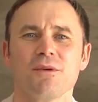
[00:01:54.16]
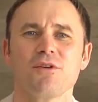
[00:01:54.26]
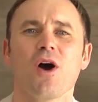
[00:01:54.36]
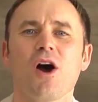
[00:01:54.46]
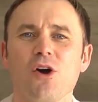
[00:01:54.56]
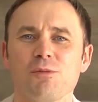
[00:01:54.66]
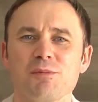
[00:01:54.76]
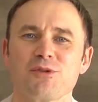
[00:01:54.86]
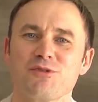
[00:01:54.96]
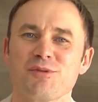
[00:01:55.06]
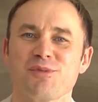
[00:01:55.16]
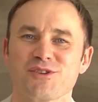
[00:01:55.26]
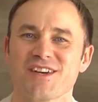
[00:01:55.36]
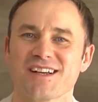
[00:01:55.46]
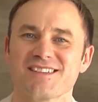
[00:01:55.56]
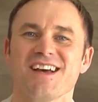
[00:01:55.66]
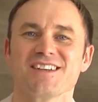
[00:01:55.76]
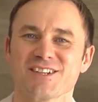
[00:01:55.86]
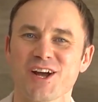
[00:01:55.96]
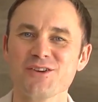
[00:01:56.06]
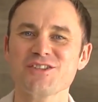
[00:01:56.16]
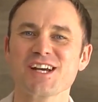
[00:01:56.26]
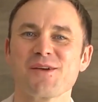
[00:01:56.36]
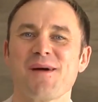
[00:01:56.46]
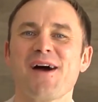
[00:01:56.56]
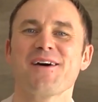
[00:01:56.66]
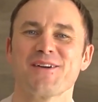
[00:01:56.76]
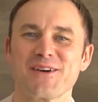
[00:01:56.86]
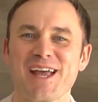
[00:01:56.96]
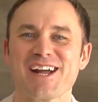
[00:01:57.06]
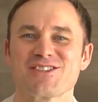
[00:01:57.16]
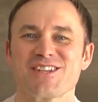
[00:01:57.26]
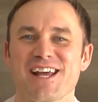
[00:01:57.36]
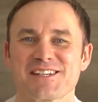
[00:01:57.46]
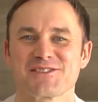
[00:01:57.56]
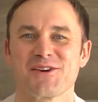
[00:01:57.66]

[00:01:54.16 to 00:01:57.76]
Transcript: with your home improvement project. So go check them out and I'll catch you next